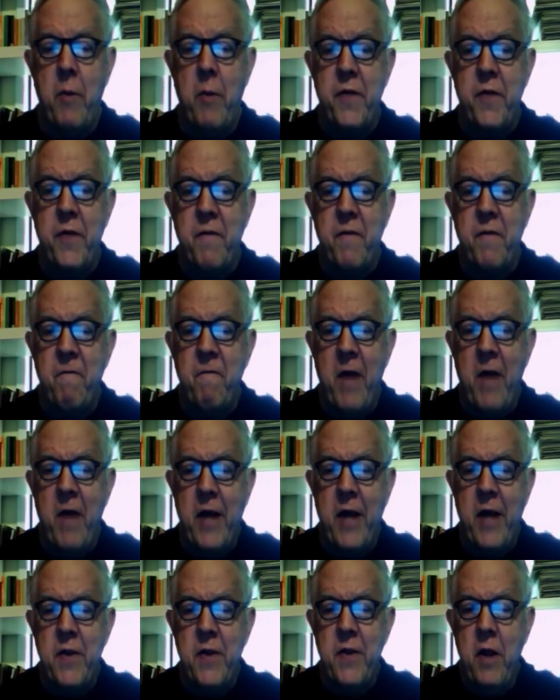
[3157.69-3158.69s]
In fact,
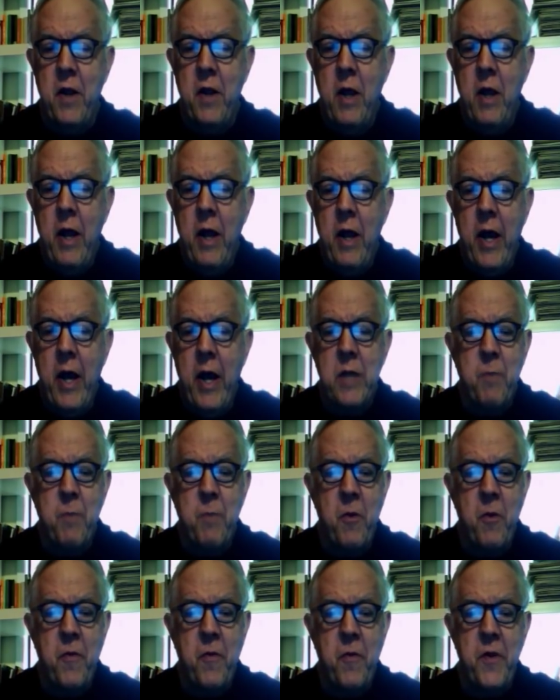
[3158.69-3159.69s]
as per the
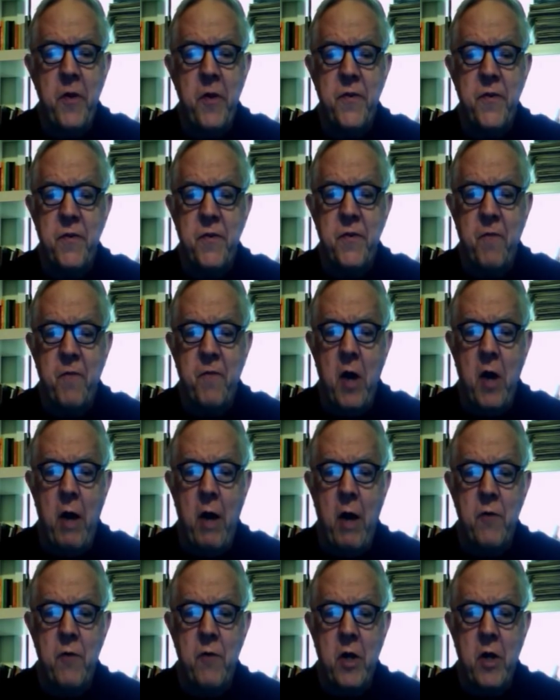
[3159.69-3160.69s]
thesis of
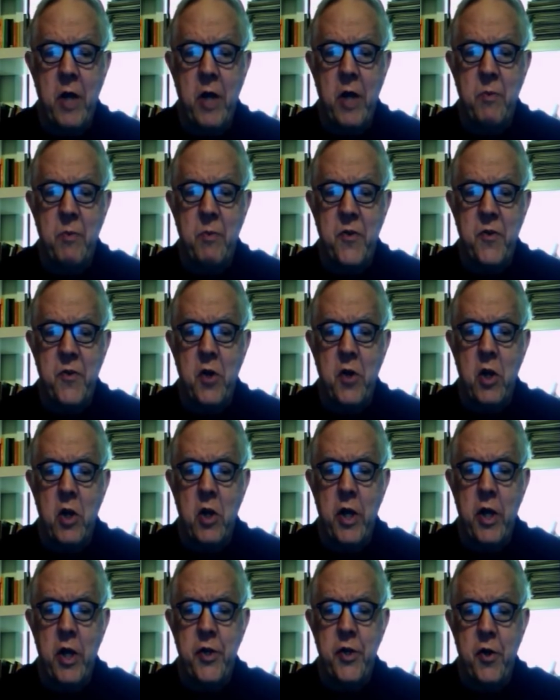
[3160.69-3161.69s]
Cosmos and
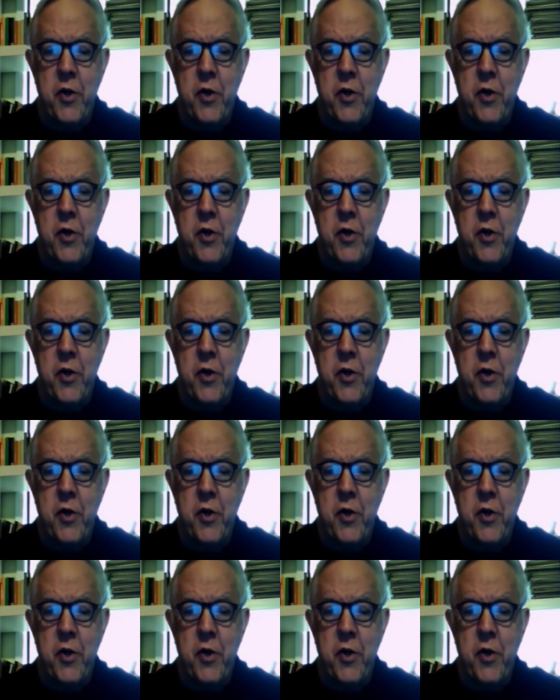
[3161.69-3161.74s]
Collision,